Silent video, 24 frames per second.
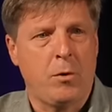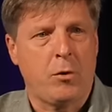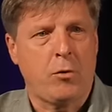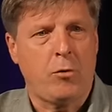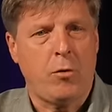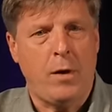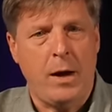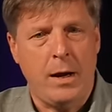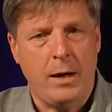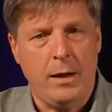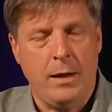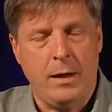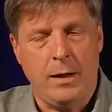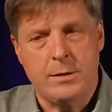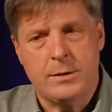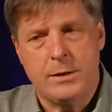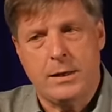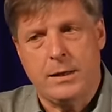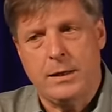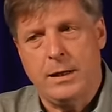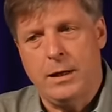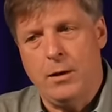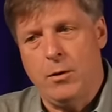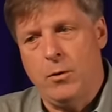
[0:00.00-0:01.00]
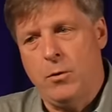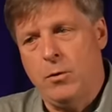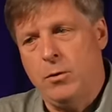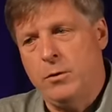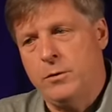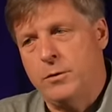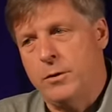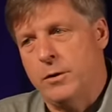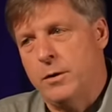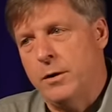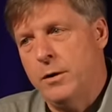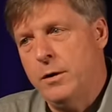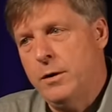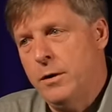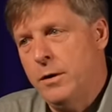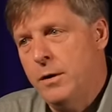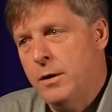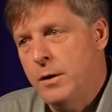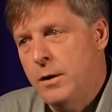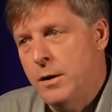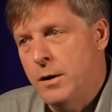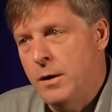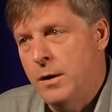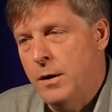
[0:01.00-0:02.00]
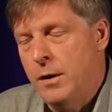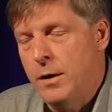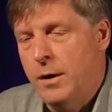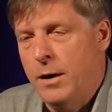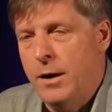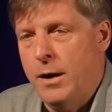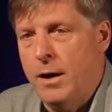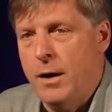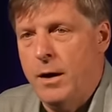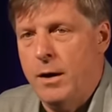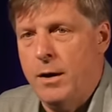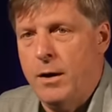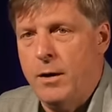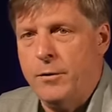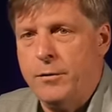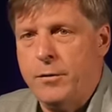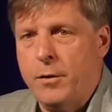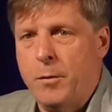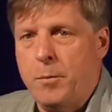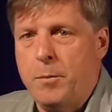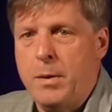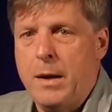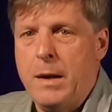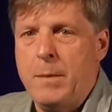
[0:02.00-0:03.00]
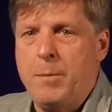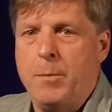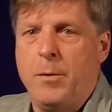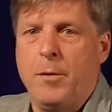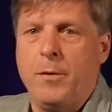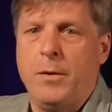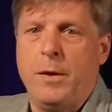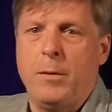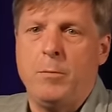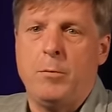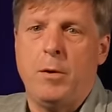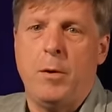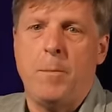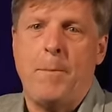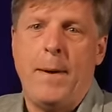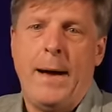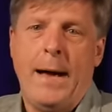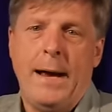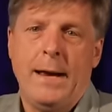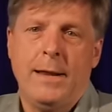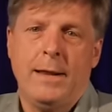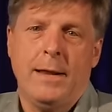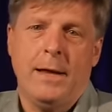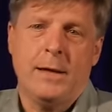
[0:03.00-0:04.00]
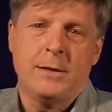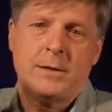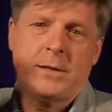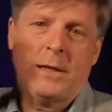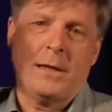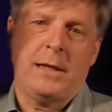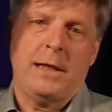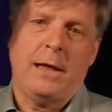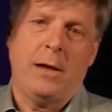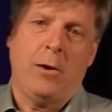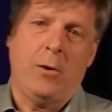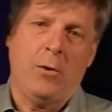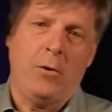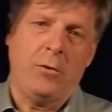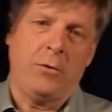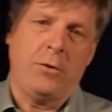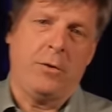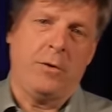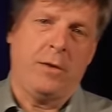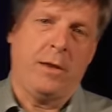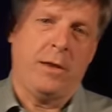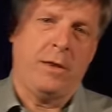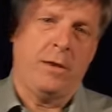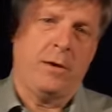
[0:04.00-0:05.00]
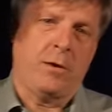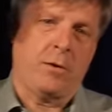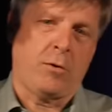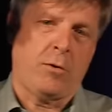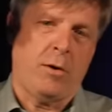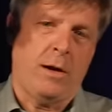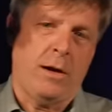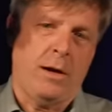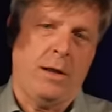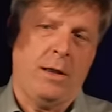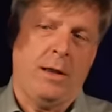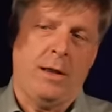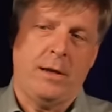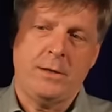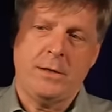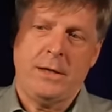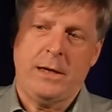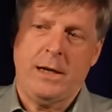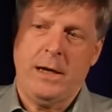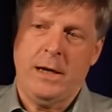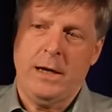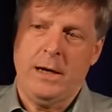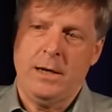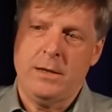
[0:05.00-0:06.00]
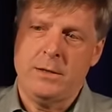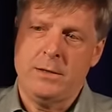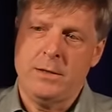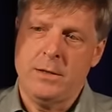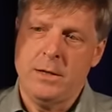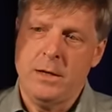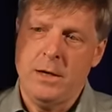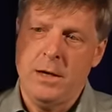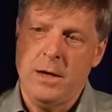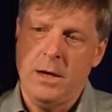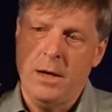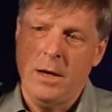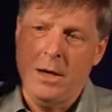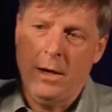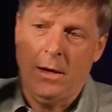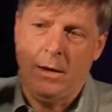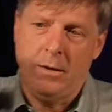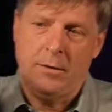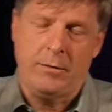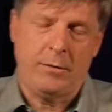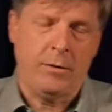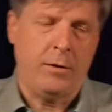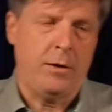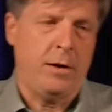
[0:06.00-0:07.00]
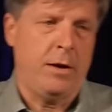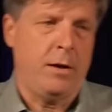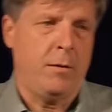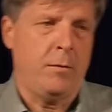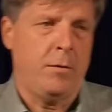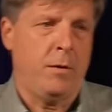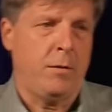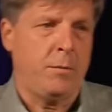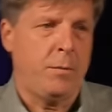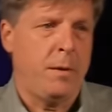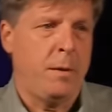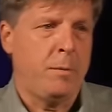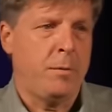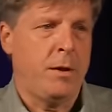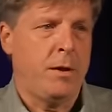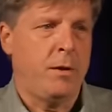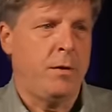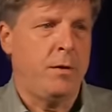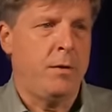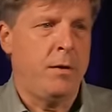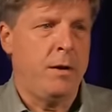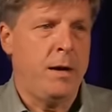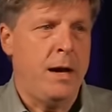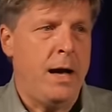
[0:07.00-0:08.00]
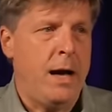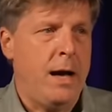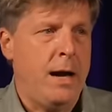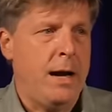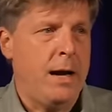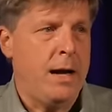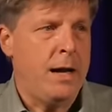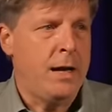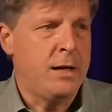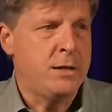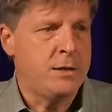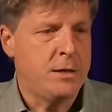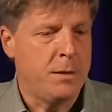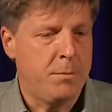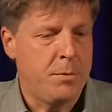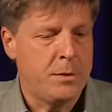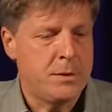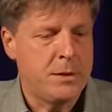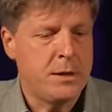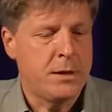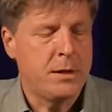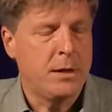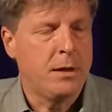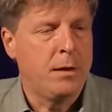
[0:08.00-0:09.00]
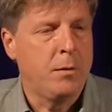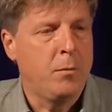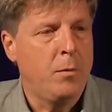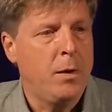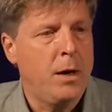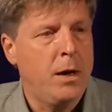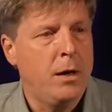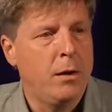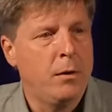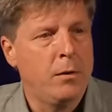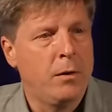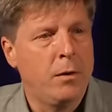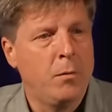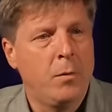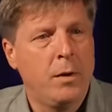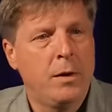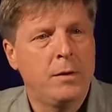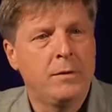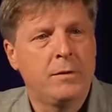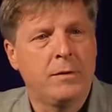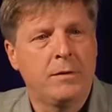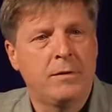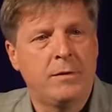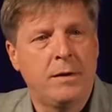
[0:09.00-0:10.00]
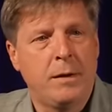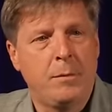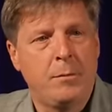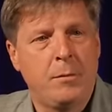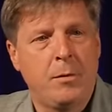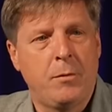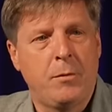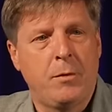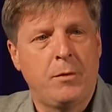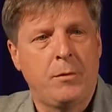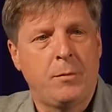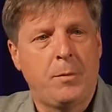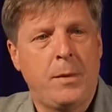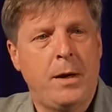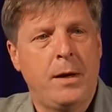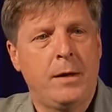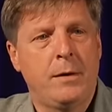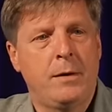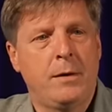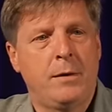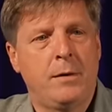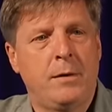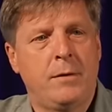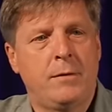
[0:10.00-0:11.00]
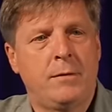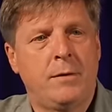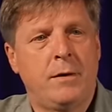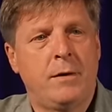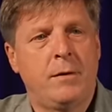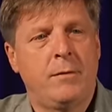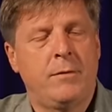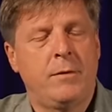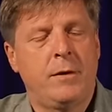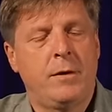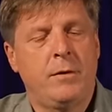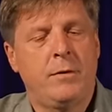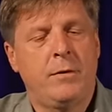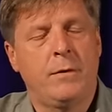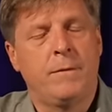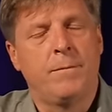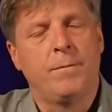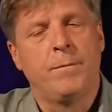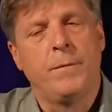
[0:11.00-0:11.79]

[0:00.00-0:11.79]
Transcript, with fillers: chronologically older and also people that were biologically older than their chronologic age. And so in other words, people that are not aging particularly well are the ones that seem to respond in this intervention.